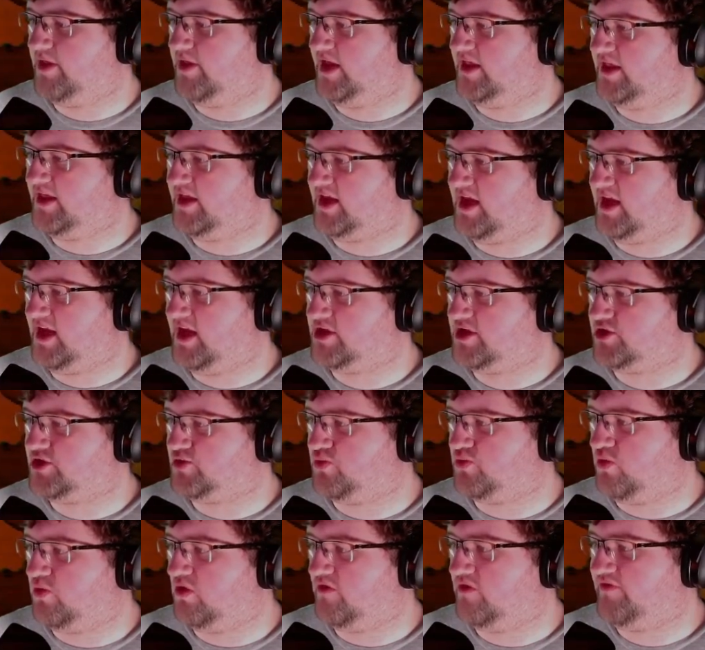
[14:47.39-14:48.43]
the caged
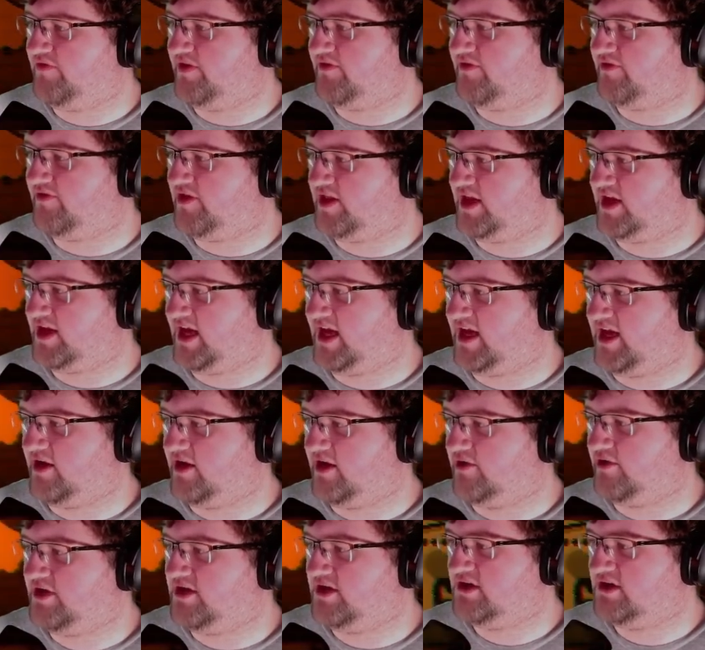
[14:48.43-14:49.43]
wolf in front of the coyote.